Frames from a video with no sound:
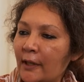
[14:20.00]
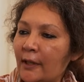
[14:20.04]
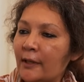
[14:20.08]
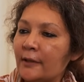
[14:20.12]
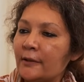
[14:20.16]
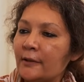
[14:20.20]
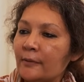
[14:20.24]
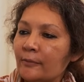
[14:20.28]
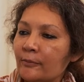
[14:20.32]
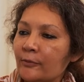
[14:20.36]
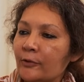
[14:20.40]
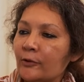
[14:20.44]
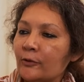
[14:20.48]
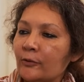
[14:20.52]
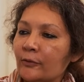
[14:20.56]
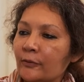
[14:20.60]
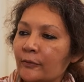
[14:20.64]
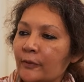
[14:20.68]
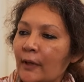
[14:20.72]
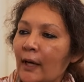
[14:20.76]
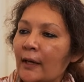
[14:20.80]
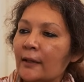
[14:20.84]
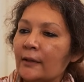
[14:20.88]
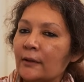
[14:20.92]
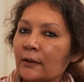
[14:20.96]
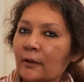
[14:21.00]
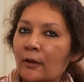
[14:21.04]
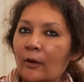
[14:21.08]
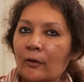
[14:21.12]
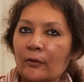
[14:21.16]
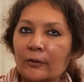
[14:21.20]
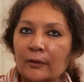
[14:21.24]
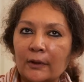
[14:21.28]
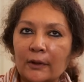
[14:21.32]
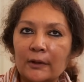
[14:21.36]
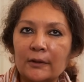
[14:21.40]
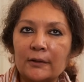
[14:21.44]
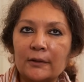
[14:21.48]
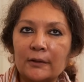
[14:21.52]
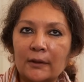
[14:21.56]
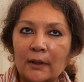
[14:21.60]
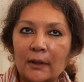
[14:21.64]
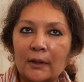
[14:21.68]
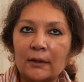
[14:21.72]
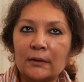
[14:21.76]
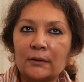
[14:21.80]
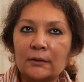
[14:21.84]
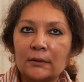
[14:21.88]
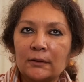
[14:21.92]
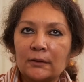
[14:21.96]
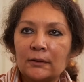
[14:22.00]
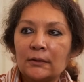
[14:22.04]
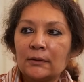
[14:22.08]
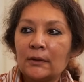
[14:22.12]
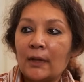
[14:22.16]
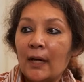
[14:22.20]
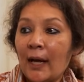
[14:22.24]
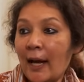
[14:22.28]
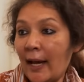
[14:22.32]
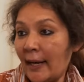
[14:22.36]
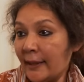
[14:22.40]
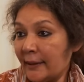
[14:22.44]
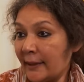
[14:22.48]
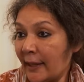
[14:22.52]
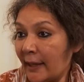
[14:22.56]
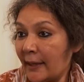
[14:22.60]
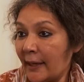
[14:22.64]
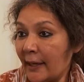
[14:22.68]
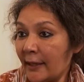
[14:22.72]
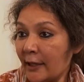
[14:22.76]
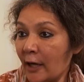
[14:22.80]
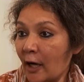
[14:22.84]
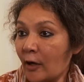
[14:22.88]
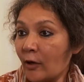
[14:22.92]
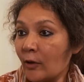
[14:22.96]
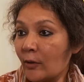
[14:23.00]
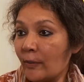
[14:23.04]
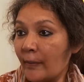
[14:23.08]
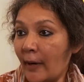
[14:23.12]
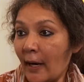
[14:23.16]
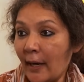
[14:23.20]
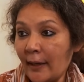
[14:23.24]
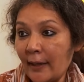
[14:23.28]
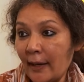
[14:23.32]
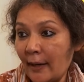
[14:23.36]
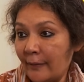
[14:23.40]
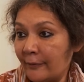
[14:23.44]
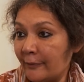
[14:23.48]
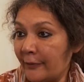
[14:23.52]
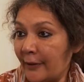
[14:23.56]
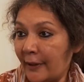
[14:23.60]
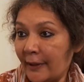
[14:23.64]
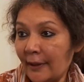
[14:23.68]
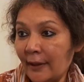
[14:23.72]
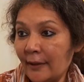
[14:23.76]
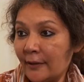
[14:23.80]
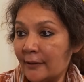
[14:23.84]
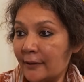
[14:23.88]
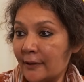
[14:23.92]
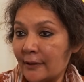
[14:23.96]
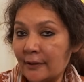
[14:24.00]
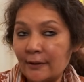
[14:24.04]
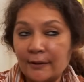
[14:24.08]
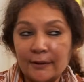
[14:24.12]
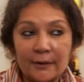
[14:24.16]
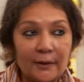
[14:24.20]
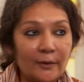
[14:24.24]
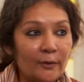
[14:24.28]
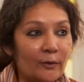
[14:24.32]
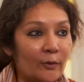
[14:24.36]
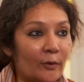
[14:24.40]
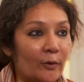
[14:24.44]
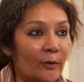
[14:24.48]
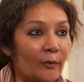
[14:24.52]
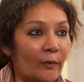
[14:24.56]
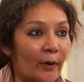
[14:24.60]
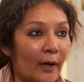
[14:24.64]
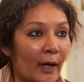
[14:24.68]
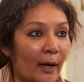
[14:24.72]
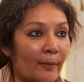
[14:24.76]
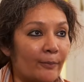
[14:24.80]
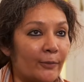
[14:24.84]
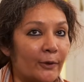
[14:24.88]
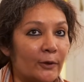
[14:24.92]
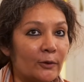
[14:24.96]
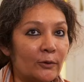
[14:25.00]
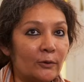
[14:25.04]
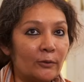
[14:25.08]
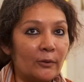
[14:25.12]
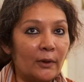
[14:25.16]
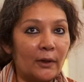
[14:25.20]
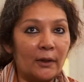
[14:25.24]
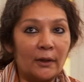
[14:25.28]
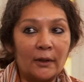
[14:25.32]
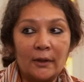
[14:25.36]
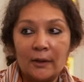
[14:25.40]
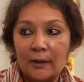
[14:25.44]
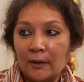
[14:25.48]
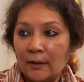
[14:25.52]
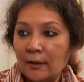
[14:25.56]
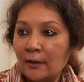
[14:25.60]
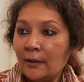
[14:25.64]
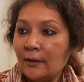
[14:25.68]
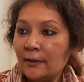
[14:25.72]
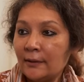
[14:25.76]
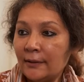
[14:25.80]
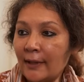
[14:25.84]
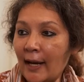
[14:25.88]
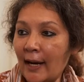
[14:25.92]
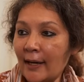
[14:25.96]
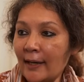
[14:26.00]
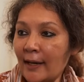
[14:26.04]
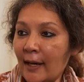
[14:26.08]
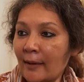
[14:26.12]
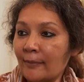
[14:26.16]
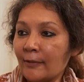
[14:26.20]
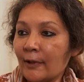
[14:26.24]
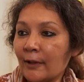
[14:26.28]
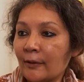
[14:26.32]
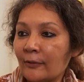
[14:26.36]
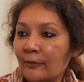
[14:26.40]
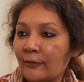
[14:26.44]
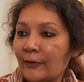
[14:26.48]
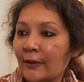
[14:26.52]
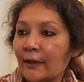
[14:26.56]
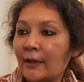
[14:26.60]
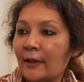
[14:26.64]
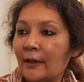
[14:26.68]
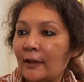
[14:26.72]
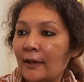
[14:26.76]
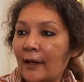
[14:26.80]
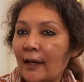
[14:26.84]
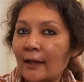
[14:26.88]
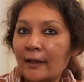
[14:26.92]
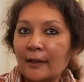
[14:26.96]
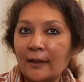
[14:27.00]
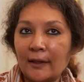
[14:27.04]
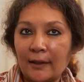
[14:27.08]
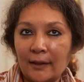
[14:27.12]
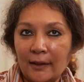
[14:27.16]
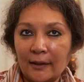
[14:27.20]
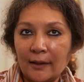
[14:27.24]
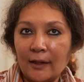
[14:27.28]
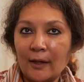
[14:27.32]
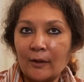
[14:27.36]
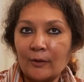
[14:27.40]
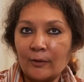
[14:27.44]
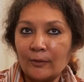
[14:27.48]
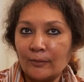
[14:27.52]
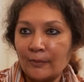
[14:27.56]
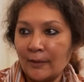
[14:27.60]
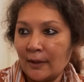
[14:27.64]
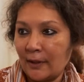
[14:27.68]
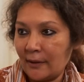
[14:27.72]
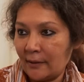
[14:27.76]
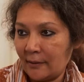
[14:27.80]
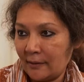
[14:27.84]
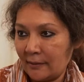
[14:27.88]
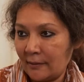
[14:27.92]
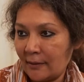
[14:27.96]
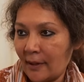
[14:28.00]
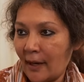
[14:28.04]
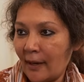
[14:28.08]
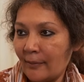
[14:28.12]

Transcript: share has improved. Yes, and Congress. Yeah. I mean, and Kanhaiya Kumar, I'm very interested in knowing what happened to a dynamic figure like Kanhaiya Kumar.